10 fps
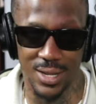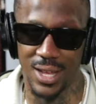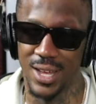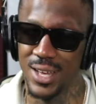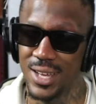Yeah,
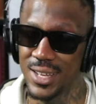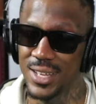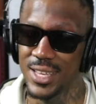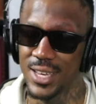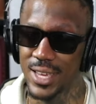
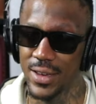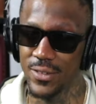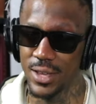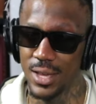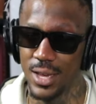
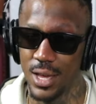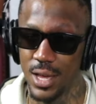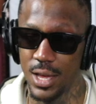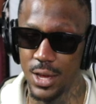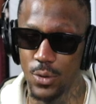Kevin.
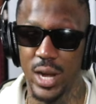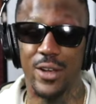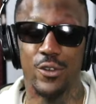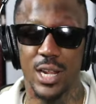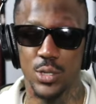
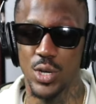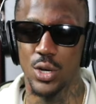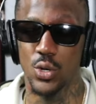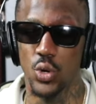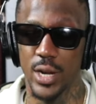Whatever it is, we
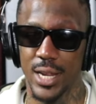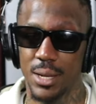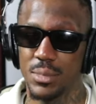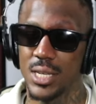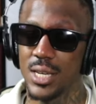go coin it.
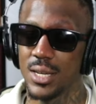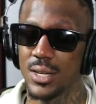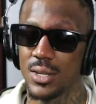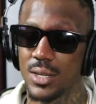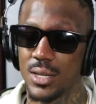Let me see.
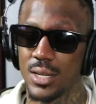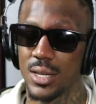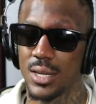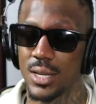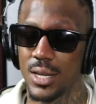
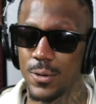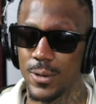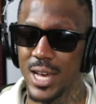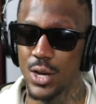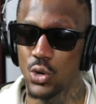
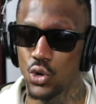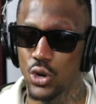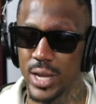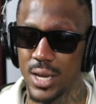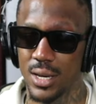Not
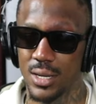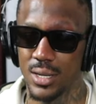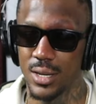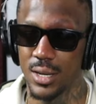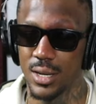Corey.
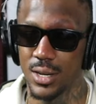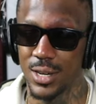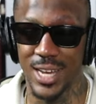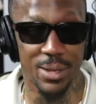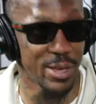
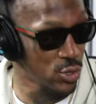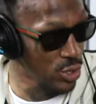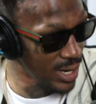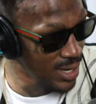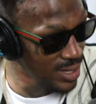Could it be
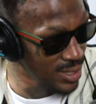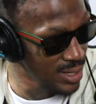Corey?